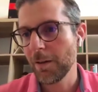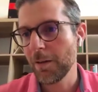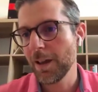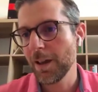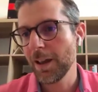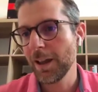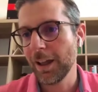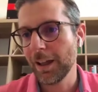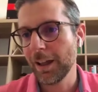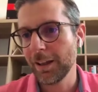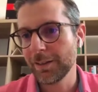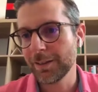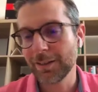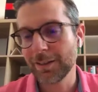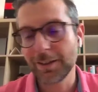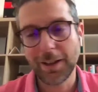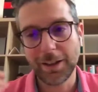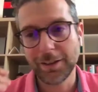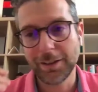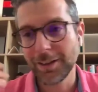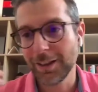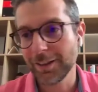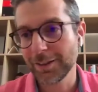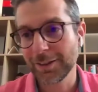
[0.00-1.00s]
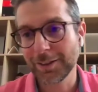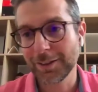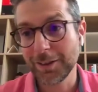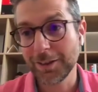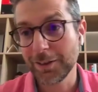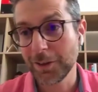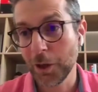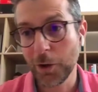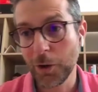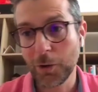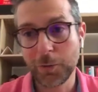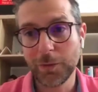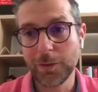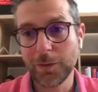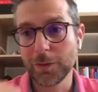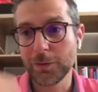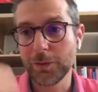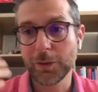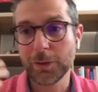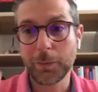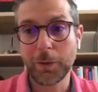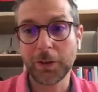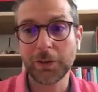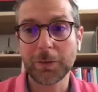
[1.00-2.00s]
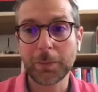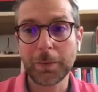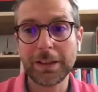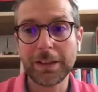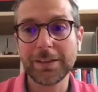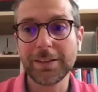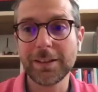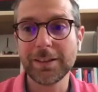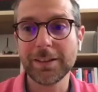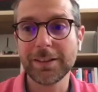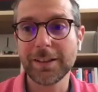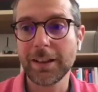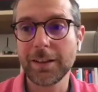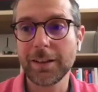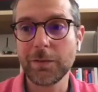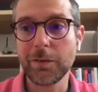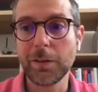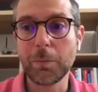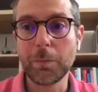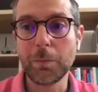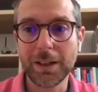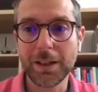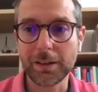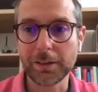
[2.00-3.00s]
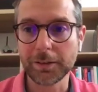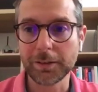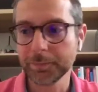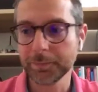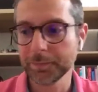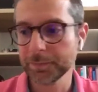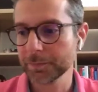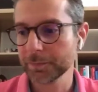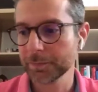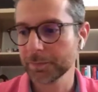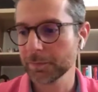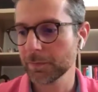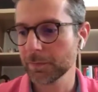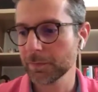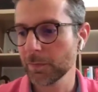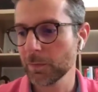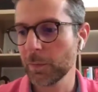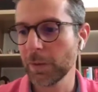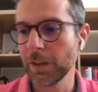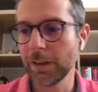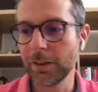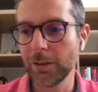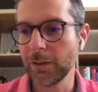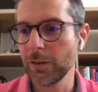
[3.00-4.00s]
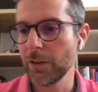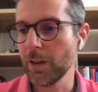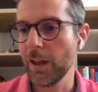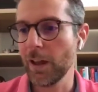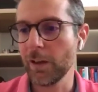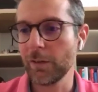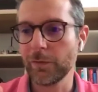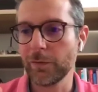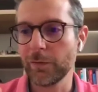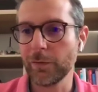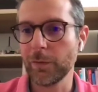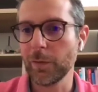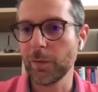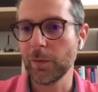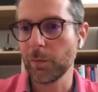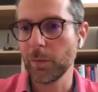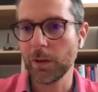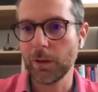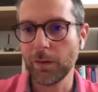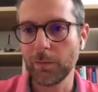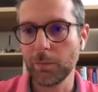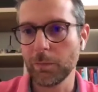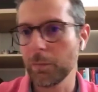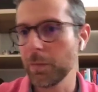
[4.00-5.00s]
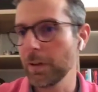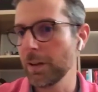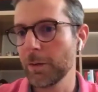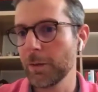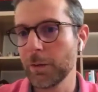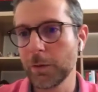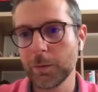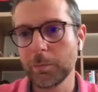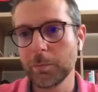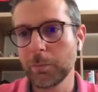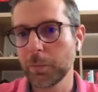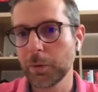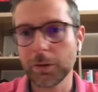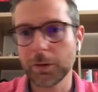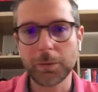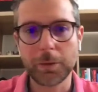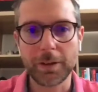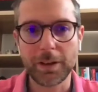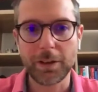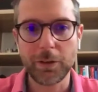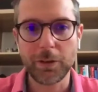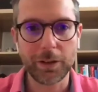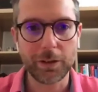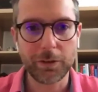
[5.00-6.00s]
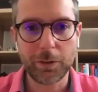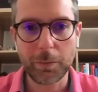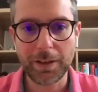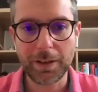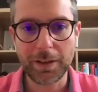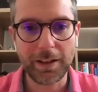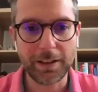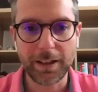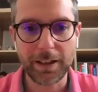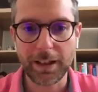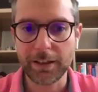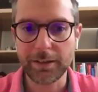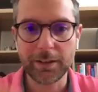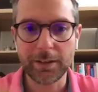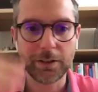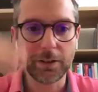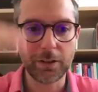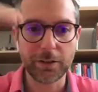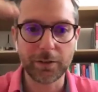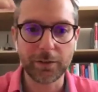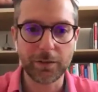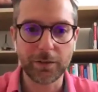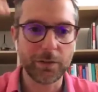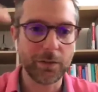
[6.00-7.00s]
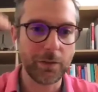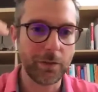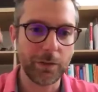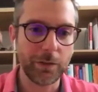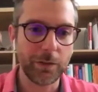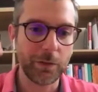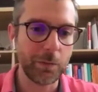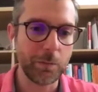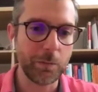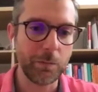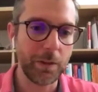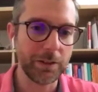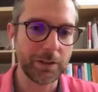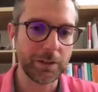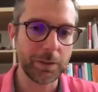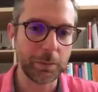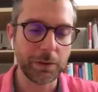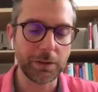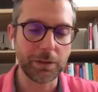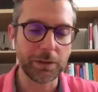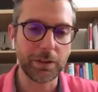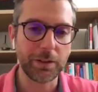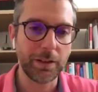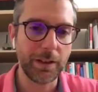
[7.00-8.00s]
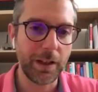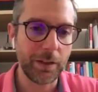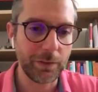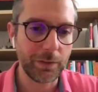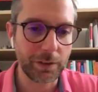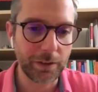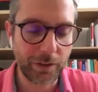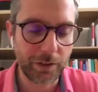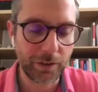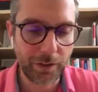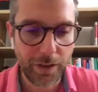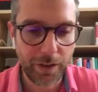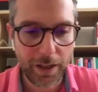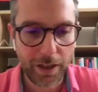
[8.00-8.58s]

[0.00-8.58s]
and as a CTO, the responsibilities get even bigger, because it's probably going to be delegated through multiple levels.